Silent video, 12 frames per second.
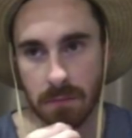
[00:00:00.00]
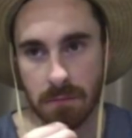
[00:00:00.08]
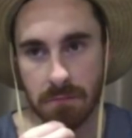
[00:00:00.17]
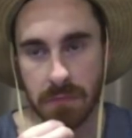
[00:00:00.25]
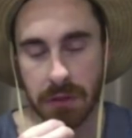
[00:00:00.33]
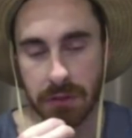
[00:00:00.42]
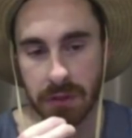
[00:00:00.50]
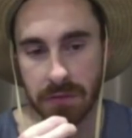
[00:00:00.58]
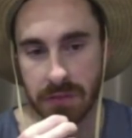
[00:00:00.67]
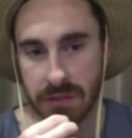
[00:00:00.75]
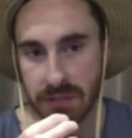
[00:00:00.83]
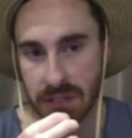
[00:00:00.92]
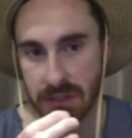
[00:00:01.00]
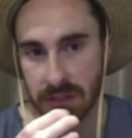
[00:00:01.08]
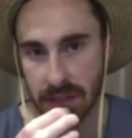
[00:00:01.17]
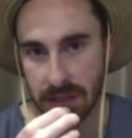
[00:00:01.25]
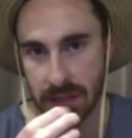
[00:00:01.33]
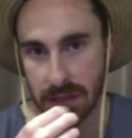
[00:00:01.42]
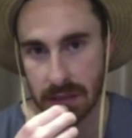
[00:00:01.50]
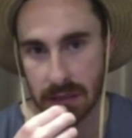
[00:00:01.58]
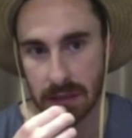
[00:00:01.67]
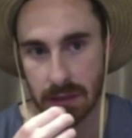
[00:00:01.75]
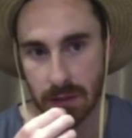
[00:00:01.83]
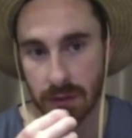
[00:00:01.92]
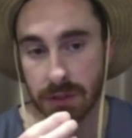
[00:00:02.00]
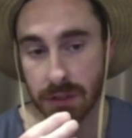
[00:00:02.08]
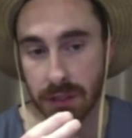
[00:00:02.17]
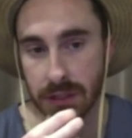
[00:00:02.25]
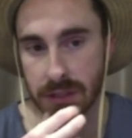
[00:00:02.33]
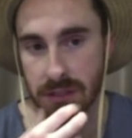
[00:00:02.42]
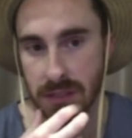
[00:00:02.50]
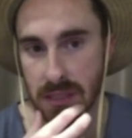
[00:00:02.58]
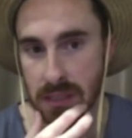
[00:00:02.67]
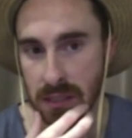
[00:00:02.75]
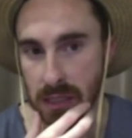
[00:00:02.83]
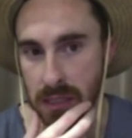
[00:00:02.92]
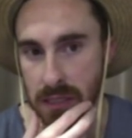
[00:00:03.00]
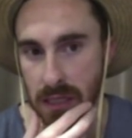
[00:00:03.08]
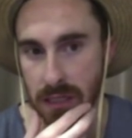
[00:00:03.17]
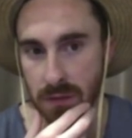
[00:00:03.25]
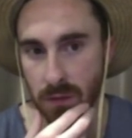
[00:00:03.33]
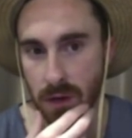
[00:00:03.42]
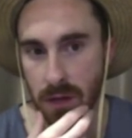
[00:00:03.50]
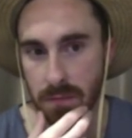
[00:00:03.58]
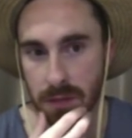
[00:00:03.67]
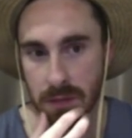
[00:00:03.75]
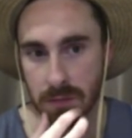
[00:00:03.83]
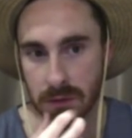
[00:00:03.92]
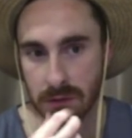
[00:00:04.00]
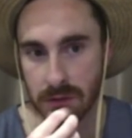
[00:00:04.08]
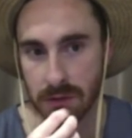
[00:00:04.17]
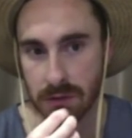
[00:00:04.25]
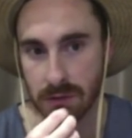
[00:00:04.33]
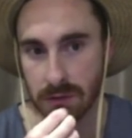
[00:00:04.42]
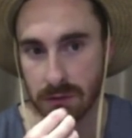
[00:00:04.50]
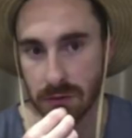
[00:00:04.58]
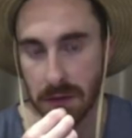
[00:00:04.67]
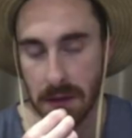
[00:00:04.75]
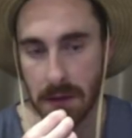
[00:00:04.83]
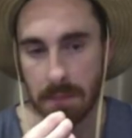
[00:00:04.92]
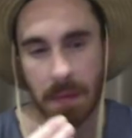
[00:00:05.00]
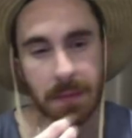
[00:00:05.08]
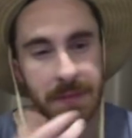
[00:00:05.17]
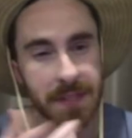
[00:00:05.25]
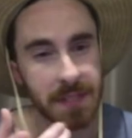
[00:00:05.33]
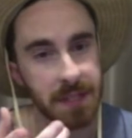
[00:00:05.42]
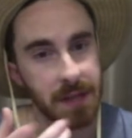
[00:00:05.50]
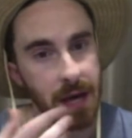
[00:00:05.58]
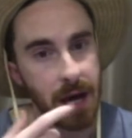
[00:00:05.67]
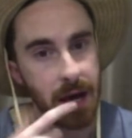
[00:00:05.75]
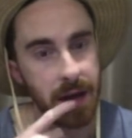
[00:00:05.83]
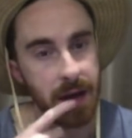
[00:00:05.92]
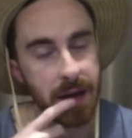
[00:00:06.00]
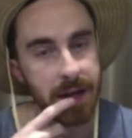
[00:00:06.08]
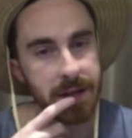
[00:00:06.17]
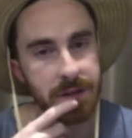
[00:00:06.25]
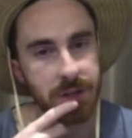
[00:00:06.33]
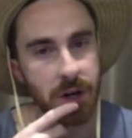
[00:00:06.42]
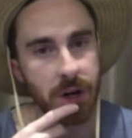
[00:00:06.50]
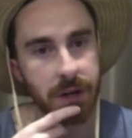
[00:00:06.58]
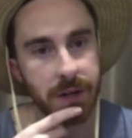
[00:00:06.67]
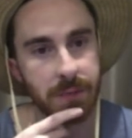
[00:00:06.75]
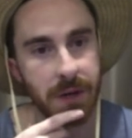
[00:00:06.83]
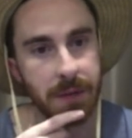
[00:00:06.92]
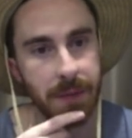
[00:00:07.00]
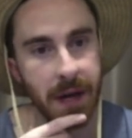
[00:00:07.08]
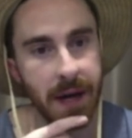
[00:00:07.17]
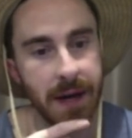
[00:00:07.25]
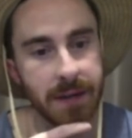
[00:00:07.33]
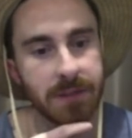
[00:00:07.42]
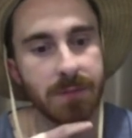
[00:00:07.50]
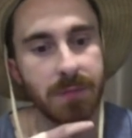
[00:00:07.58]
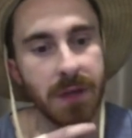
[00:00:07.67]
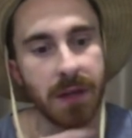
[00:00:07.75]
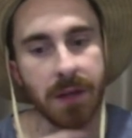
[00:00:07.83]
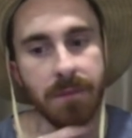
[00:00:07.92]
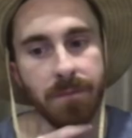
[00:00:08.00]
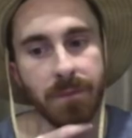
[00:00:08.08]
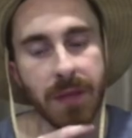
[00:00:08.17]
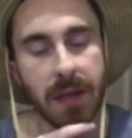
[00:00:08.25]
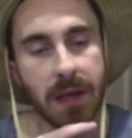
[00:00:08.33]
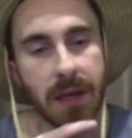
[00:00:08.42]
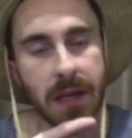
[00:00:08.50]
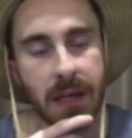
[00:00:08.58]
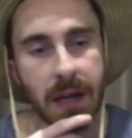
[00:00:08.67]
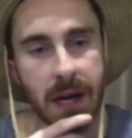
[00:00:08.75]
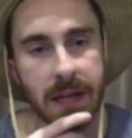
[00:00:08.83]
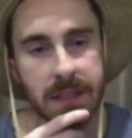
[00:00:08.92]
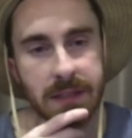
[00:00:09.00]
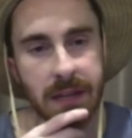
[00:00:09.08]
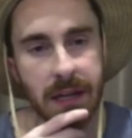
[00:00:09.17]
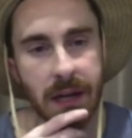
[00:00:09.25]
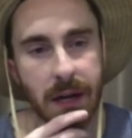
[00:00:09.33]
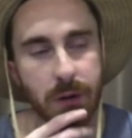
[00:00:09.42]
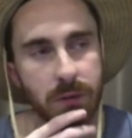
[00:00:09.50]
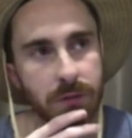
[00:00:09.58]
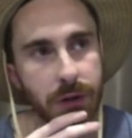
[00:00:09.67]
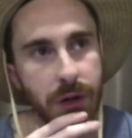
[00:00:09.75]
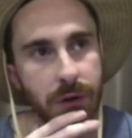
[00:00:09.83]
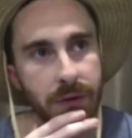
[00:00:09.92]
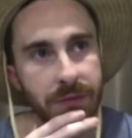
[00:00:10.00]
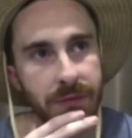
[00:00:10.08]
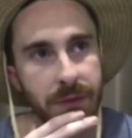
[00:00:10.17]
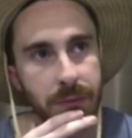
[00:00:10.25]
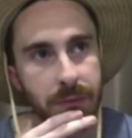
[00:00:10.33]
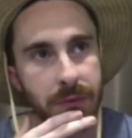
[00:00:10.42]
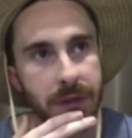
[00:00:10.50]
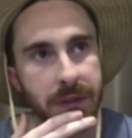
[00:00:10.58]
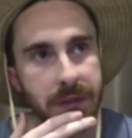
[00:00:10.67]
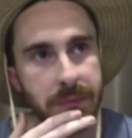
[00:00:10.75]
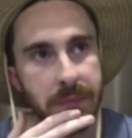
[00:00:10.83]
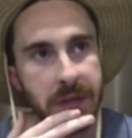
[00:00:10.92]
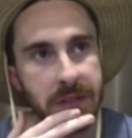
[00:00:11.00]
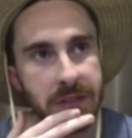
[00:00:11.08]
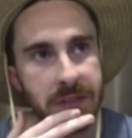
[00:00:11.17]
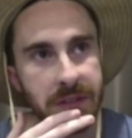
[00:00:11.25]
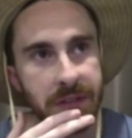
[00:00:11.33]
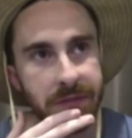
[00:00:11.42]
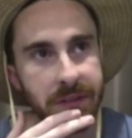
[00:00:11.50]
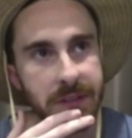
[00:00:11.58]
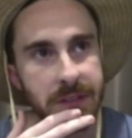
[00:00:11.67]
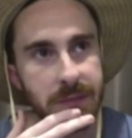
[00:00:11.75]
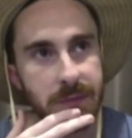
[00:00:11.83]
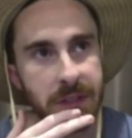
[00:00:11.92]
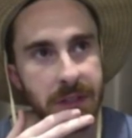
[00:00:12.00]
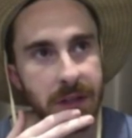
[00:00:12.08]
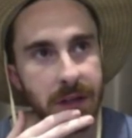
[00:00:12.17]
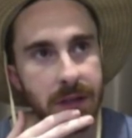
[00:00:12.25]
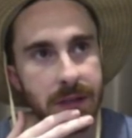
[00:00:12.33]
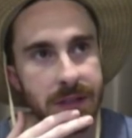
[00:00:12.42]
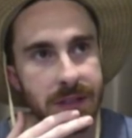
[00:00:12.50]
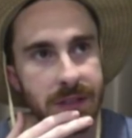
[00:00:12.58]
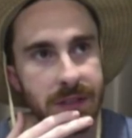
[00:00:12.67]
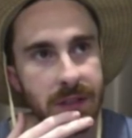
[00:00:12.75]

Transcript: middle of the season or during the season because I didn't want people to maybe see that and target my path, but in hindsight, I don't know if it really makes a difference because